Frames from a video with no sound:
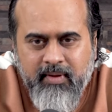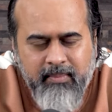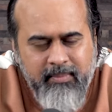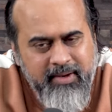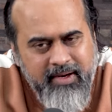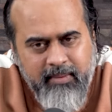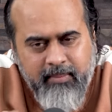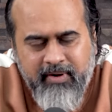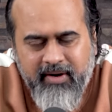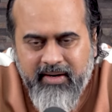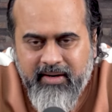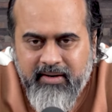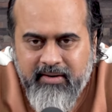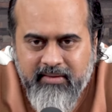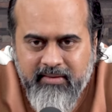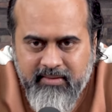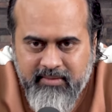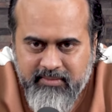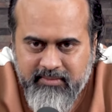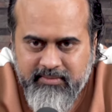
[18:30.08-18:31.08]
Be
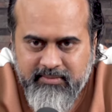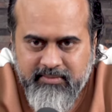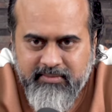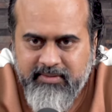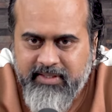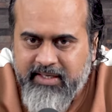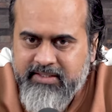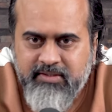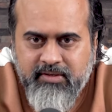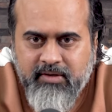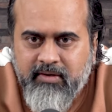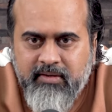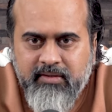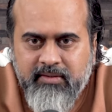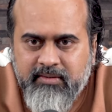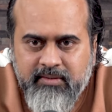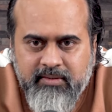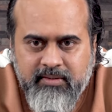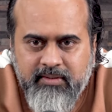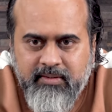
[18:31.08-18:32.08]
liberated. That's all.
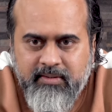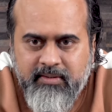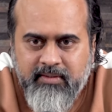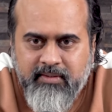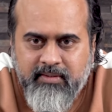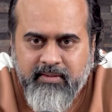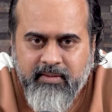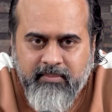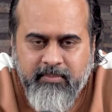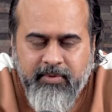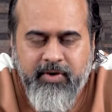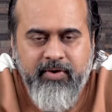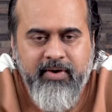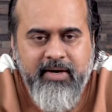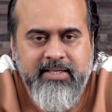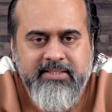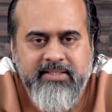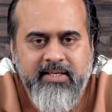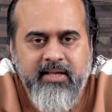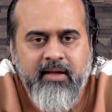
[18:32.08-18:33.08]
But you
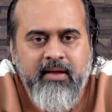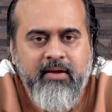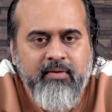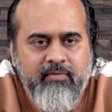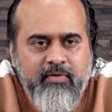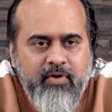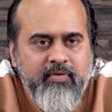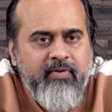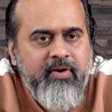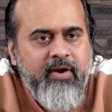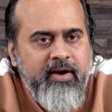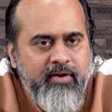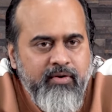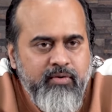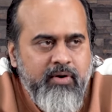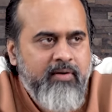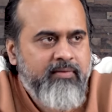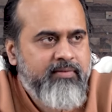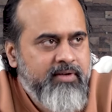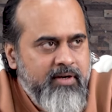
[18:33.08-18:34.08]
are asking, what will I
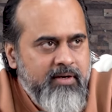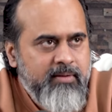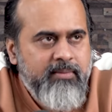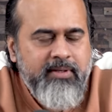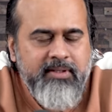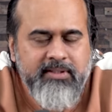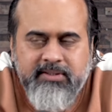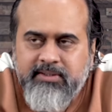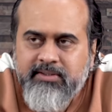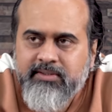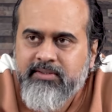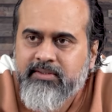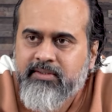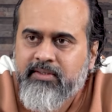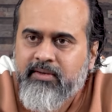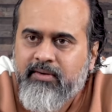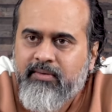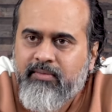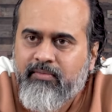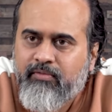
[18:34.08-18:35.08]
do after liberation?
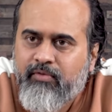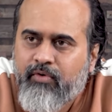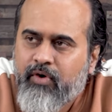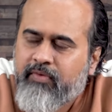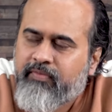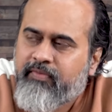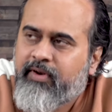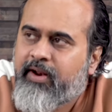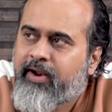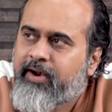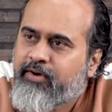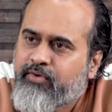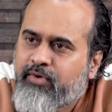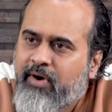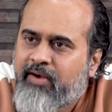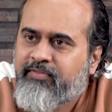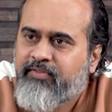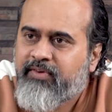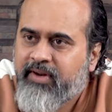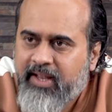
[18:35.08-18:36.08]
What will I do
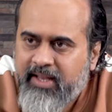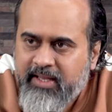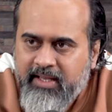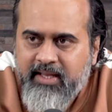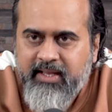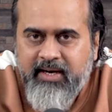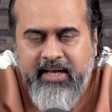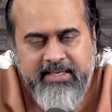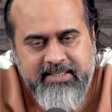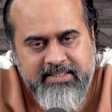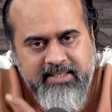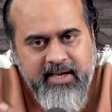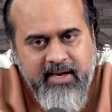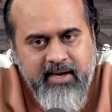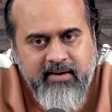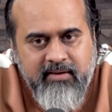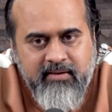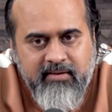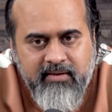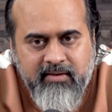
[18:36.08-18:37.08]
after I gain
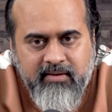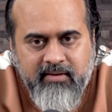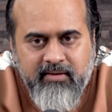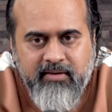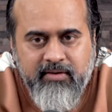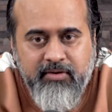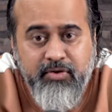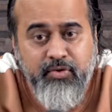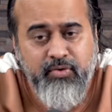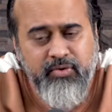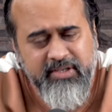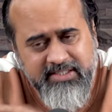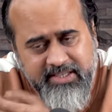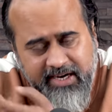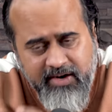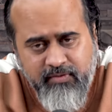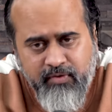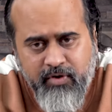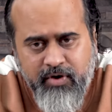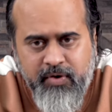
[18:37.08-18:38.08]
eyesight? You
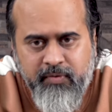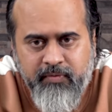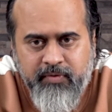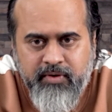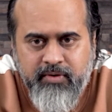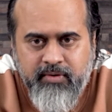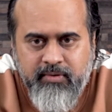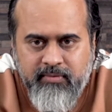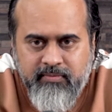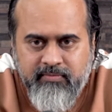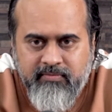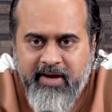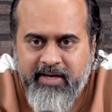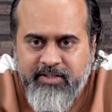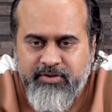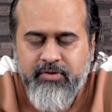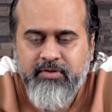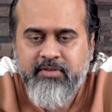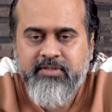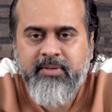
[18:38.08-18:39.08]
decide what you will do.
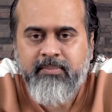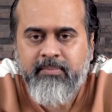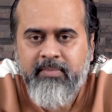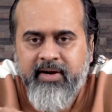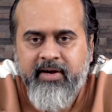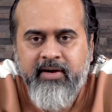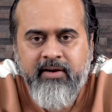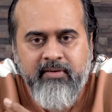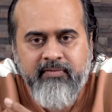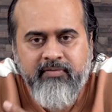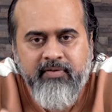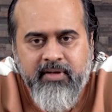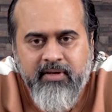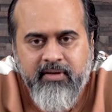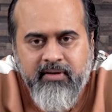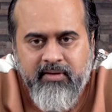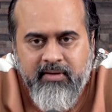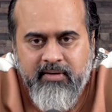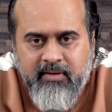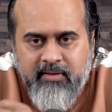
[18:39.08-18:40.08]
Why should somebody interfere?